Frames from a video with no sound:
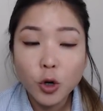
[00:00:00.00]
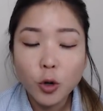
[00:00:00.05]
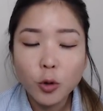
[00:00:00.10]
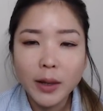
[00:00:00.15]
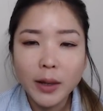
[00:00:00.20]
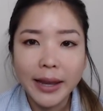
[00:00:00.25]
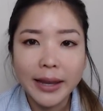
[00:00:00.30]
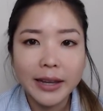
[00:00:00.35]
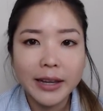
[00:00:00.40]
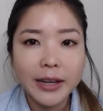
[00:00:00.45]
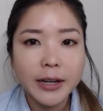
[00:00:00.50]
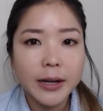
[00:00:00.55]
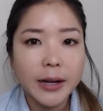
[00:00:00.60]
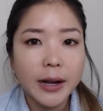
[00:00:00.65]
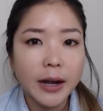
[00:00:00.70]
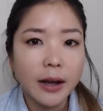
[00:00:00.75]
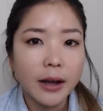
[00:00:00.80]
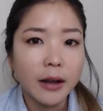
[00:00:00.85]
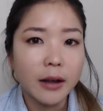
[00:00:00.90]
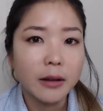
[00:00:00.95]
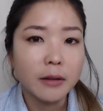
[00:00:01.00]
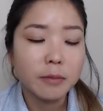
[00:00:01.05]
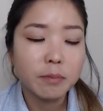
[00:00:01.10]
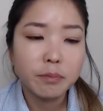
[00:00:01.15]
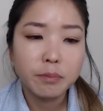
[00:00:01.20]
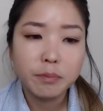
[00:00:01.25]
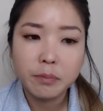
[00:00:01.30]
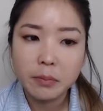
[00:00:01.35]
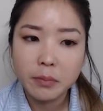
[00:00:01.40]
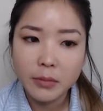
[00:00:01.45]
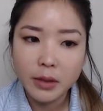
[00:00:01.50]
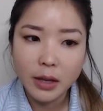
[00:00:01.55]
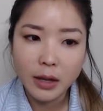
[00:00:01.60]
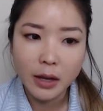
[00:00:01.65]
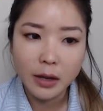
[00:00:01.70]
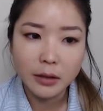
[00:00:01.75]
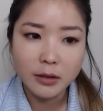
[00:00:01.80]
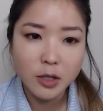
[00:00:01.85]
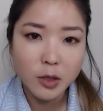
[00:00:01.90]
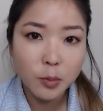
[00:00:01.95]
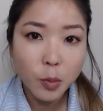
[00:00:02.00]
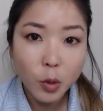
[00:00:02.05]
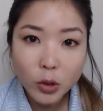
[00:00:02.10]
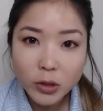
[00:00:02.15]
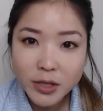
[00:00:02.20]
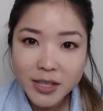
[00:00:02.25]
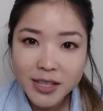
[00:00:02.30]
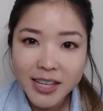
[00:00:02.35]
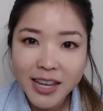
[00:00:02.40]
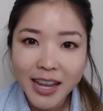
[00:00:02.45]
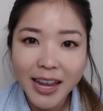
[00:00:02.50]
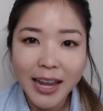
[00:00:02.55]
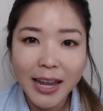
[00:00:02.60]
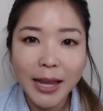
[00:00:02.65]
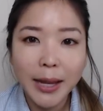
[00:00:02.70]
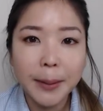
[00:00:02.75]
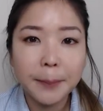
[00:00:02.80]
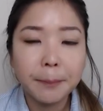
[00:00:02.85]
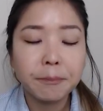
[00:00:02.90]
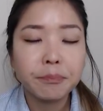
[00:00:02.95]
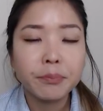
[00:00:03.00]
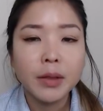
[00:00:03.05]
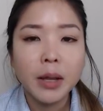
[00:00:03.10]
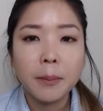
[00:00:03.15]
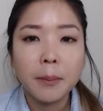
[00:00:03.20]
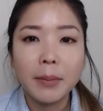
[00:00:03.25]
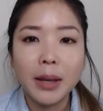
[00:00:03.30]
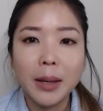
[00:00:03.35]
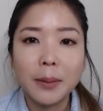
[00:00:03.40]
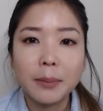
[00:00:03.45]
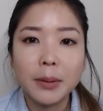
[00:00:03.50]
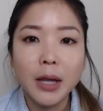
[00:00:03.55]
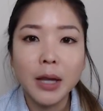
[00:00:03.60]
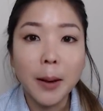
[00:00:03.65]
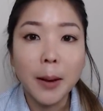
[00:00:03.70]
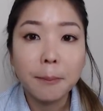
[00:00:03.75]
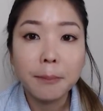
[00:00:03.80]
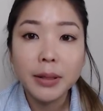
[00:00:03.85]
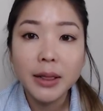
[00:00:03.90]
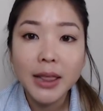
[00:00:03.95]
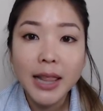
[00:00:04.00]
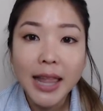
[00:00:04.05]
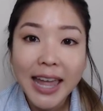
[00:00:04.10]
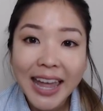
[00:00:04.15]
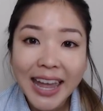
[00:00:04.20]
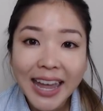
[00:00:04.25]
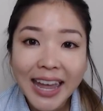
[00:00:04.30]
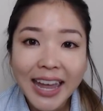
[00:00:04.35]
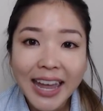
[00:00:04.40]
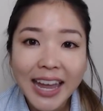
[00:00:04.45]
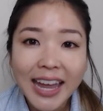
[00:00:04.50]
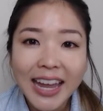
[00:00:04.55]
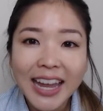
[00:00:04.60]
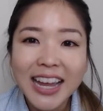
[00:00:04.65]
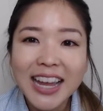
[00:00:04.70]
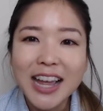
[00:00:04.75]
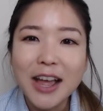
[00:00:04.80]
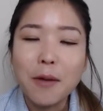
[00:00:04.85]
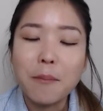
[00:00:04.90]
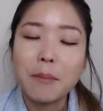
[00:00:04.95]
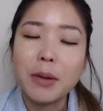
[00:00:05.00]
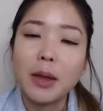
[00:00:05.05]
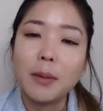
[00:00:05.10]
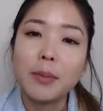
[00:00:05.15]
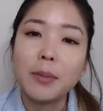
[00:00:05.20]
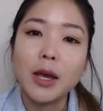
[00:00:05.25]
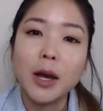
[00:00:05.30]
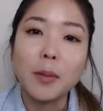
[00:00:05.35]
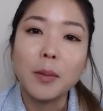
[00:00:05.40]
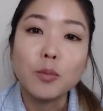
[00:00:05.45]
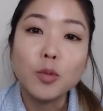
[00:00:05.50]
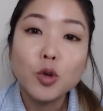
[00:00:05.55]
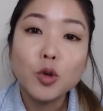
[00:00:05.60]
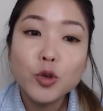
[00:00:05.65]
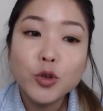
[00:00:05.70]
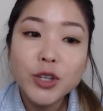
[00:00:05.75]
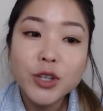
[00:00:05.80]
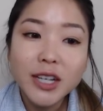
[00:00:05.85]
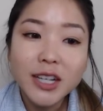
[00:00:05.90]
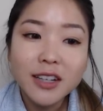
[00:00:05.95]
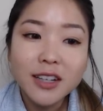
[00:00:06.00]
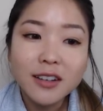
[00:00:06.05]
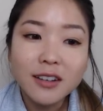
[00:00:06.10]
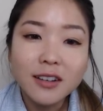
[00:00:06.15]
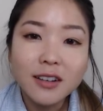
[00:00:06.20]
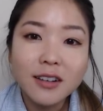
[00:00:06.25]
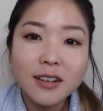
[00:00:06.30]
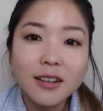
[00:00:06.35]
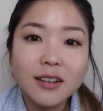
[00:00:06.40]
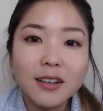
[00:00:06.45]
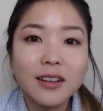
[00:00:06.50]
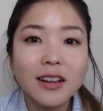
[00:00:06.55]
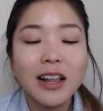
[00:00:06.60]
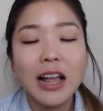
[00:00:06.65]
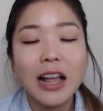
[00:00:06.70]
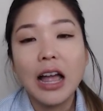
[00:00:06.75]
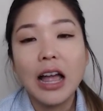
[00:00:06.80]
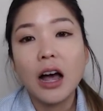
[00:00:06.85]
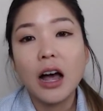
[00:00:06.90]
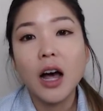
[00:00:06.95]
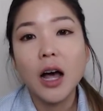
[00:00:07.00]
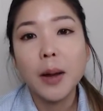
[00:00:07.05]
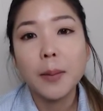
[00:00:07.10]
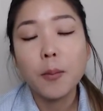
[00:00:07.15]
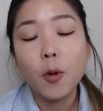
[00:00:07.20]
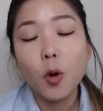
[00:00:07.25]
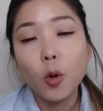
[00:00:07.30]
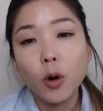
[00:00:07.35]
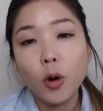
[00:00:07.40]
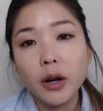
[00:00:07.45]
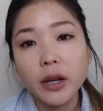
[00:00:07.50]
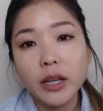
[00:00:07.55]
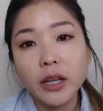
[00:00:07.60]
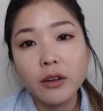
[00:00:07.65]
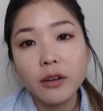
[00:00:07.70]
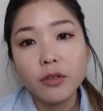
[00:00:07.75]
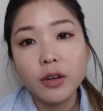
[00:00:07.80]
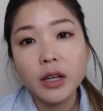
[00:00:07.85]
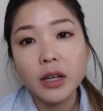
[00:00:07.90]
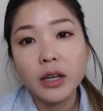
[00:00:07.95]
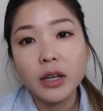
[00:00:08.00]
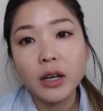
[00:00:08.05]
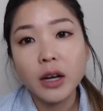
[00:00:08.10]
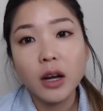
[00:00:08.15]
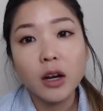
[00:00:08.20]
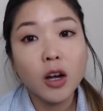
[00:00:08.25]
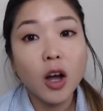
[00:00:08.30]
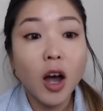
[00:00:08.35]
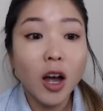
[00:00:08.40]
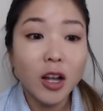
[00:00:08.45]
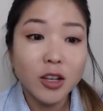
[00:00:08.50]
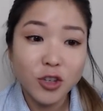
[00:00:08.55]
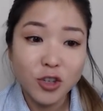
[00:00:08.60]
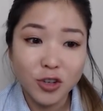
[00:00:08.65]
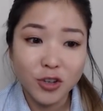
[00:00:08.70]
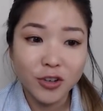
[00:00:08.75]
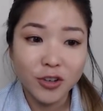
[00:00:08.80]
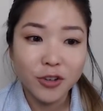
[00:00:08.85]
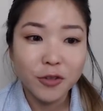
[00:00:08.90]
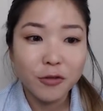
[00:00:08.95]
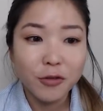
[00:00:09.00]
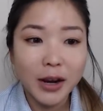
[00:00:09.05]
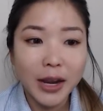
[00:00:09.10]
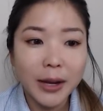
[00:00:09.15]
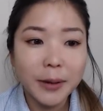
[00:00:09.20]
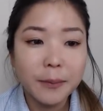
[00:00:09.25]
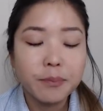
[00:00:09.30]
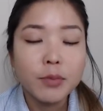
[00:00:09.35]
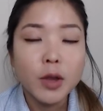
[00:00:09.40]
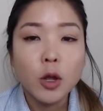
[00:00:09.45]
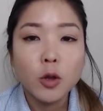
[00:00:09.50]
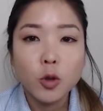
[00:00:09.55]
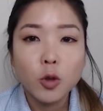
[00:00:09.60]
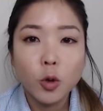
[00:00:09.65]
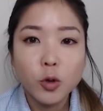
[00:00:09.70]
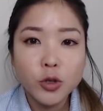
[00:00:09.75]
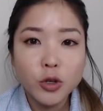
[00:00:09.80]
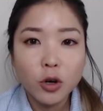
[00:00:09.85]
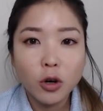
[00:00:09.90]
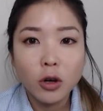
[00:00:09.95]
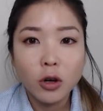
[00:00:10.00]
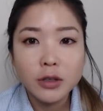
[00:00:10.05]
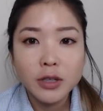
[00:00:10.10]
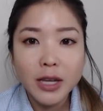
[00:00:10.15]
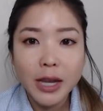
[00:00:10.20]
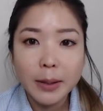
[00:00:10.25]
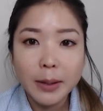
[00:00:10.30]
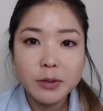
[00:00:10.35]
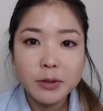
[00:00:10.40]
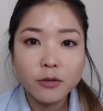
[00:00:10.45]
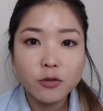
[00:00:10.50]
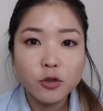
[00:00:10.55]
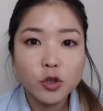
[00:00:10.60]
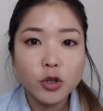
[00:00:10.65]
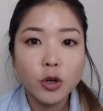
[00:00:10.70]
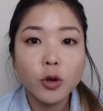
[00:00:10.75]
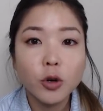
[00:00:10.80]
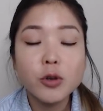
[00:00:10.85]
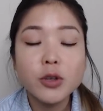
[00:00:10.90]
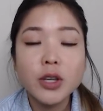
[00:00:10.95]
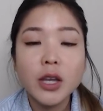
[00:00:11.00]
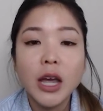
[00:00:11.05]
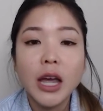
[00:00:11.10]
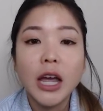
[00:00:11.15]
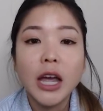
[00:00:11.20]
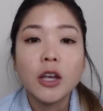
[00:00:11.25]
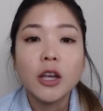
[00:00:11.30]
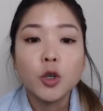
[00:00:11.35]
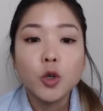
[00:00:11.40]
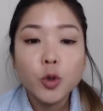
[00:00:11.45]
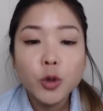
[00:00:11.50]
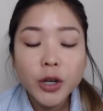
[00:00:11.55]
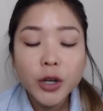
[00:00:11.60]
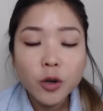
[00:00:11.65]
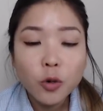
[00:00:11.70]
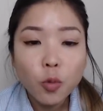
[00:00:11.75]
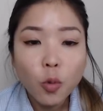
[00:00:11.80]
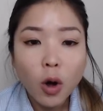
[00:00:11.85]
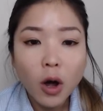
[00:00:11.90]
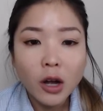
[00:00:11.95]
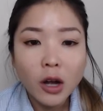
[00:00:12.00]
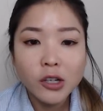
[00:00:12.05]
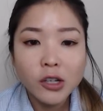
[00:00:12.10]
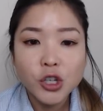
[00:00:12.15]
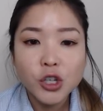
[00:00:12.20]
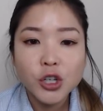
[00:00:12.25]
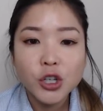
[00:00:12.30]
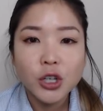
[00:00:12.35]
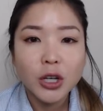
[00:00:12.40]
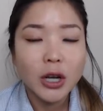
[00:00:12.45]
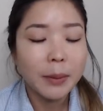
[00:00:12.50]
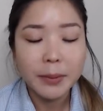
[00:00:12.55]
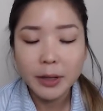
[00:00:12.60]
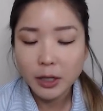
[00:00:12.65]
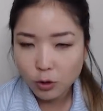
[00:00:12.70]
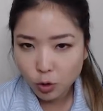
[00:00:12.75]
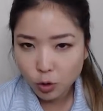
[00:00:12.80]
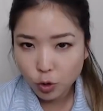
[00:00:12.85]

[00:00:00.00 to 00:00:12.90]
like a sports game, maybe a play, maybe a musical, or even a concert, right? Those are all types of shows. You can watch and